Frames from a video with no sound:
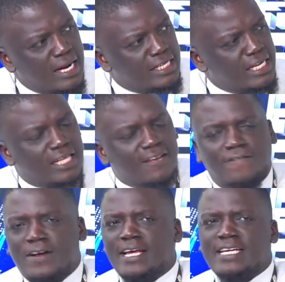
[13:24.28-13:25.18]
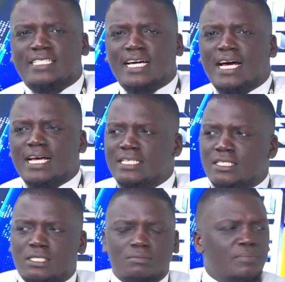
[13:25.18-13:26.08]
let's say like the fan
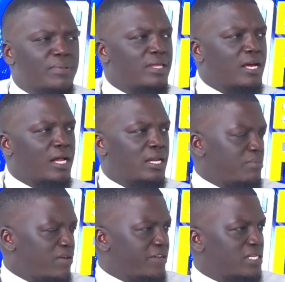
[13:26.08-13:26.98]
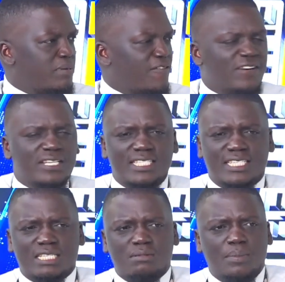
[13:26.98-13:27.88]
enters, maybe, let me give an example. The fan
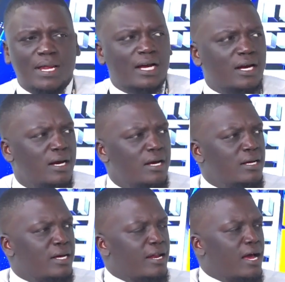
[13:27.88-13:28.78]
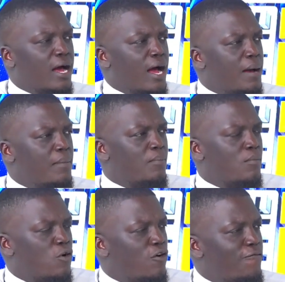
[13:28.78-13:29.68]
enters maybe like a
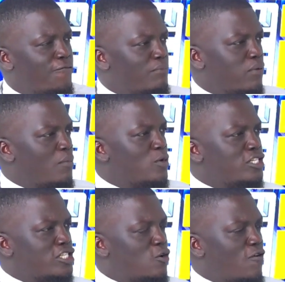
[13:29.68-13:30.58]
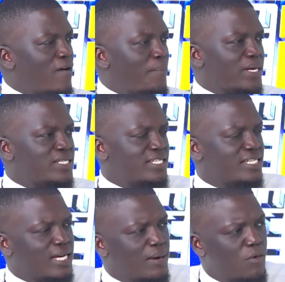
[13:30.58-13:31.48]
Ham or Philip Wamondi or Vipers
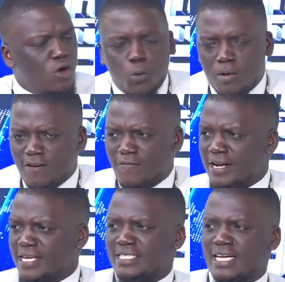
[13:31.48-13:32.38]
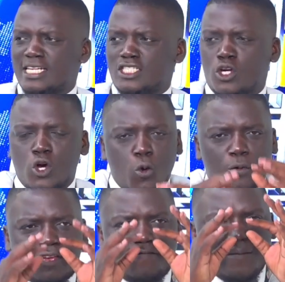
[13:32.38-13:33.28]
Stadium. When the fan enters,
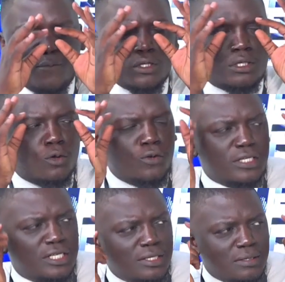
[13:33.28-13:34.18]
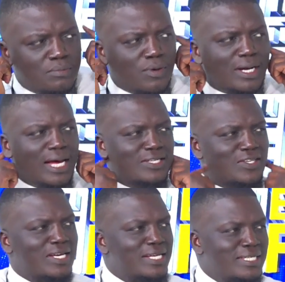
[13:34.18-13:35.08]
we give them those 3D
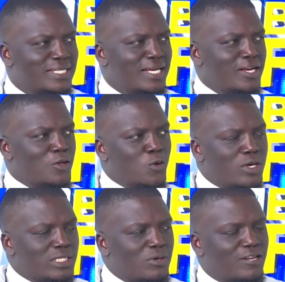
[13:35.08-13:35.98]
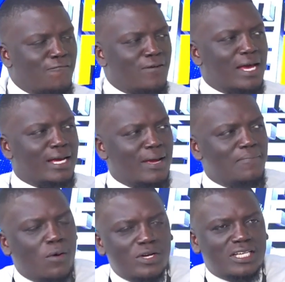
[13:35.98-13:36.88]
glasses. You know, as they're waiting for that
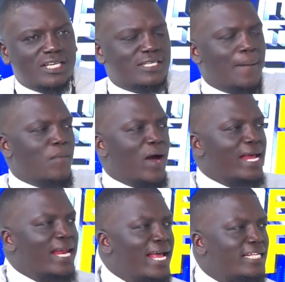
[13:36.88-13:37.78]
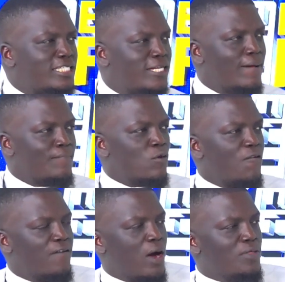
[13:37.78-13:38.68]
game, they're watching Sambo highlights
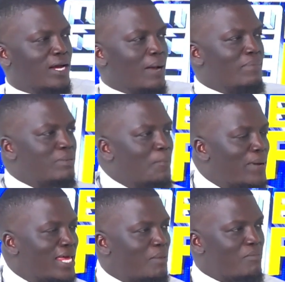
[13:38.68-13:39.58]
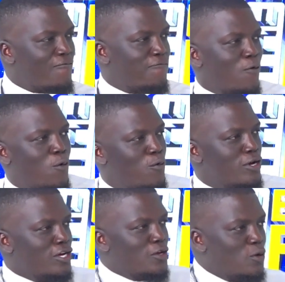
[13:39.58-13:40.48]
of how the club has been playing
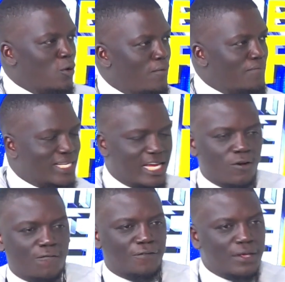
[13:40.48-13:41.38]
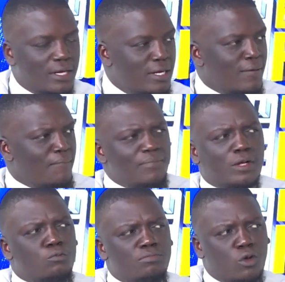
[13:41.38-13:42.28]
before, you know, that kind of thing.
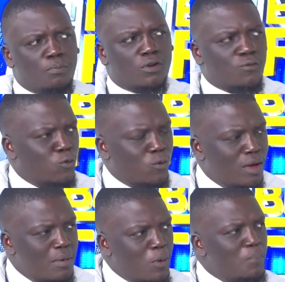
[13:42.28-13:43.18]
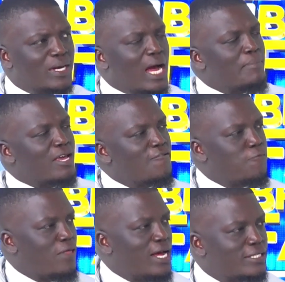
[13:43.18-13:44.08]
That would be so beautiful. People will be coming in
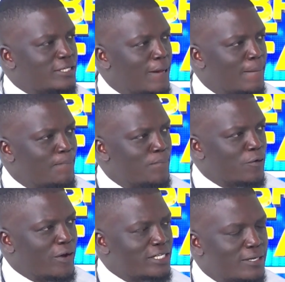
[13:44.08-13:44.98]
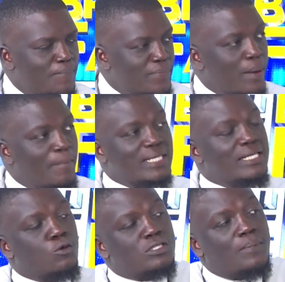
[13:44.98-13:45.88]
for that, right? But
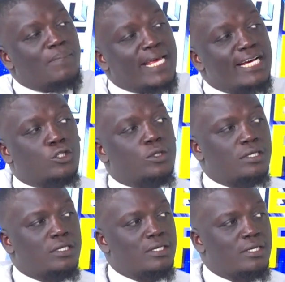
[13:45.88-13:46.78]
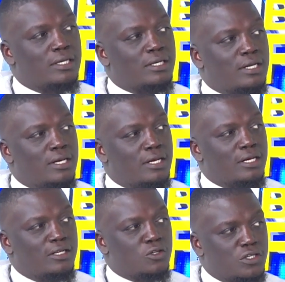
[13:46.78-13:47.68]
the cost implication.
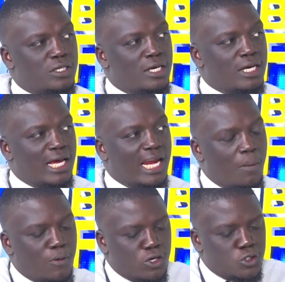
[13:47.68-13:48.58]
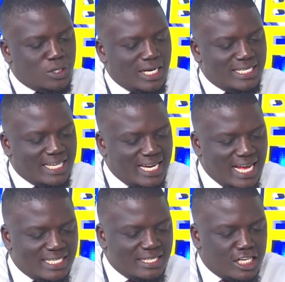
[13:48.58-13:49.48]
You see? Now, because you can't
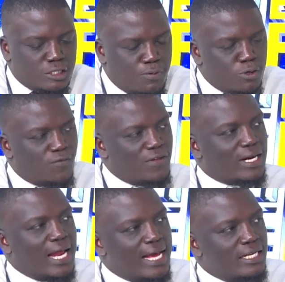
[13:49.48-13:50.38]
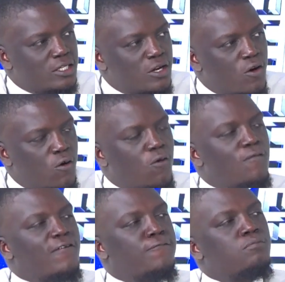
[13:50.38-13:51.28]
enhance the experience of the client or
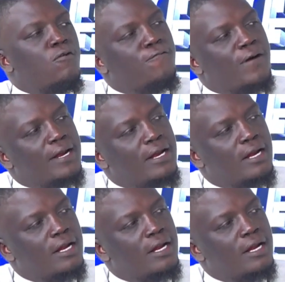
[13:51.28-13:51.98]
of the football fan,